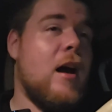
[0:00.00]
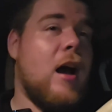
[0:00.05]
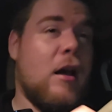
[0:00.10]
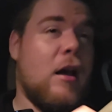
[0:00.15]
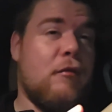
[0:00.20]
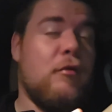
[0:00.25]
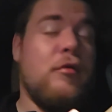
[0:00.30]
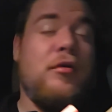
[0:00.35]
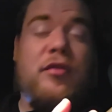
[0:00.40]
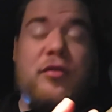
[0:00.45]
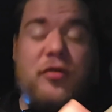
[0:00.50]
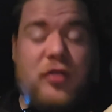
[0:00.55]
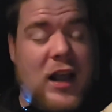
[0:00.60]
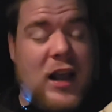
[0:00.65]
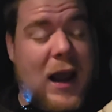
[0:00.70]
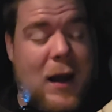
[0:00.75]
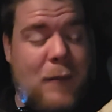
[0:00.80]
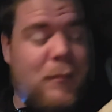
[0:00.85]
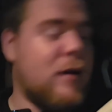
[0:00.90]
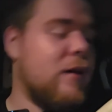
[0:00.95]
I will
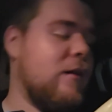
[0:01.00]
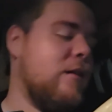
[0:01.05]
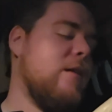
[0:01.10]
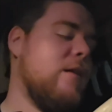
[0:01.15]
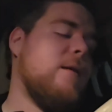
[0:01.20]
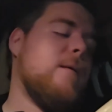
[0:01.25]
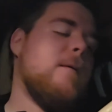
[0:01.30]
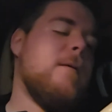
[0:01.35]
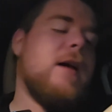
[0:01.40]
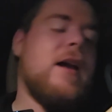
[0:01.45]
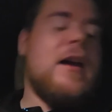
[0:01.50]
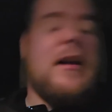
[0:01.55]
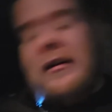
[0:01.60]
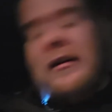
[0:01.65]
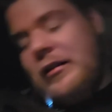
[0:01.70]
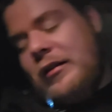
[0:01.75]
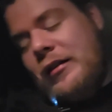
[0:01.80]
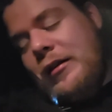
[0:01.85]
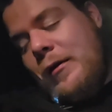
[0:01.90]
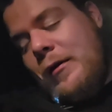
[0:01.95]
snap.
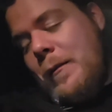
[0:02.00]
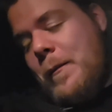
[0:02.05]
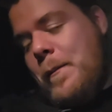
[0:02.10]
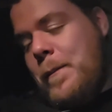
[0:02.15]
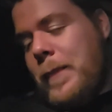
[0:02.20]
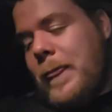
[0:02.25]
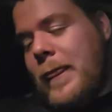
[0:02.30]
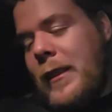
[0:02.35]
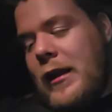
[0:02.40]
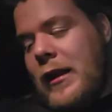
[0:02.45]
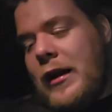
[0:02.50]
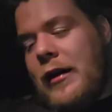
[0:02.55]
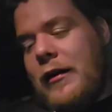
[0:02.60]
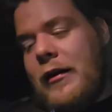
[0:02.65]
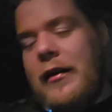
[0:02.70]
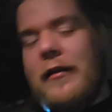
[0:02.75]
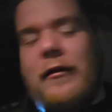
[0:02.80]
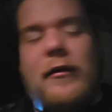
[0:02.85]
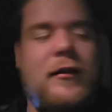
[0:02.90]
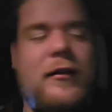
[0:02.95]
And so
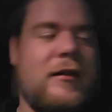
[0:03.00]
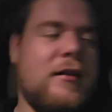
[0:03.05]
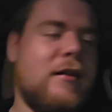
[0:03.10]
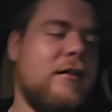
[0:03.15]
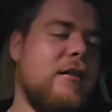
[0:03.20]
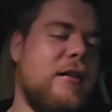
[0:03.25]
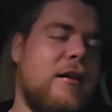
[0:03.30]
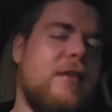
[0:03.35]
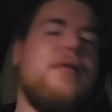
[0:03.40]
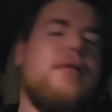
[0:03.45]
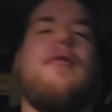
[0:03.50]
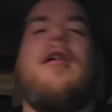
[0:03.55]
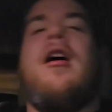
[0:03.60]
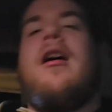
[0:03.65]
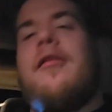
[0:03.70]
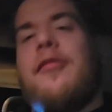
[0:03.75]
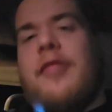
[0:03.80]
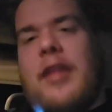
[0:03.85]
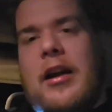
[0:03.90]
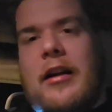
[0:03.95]
there's a
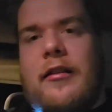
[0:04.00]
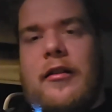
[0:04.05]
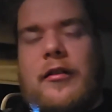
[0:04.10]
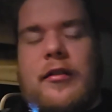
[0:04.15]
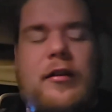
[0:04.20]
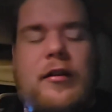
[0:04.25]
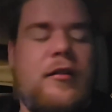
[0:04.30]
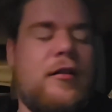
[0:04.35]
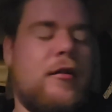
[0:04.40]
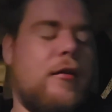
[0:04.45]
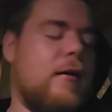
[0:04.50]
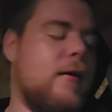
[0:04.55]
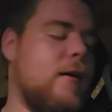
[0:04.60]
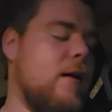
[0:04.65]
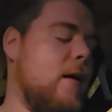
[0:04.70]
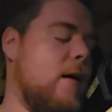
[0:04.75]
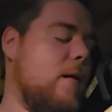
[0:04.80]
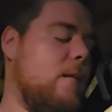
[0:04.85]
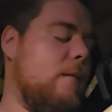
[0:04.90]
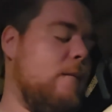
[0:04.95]
lot of factors into it.
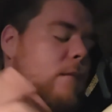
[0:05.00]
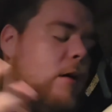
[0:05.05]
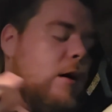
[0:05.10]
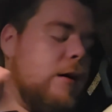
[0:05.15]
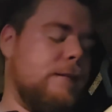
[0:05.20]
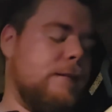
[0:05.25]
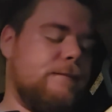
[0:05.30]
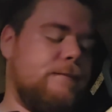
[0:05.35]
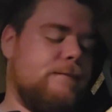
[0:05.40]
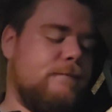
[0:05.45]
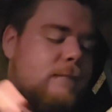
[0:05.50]
But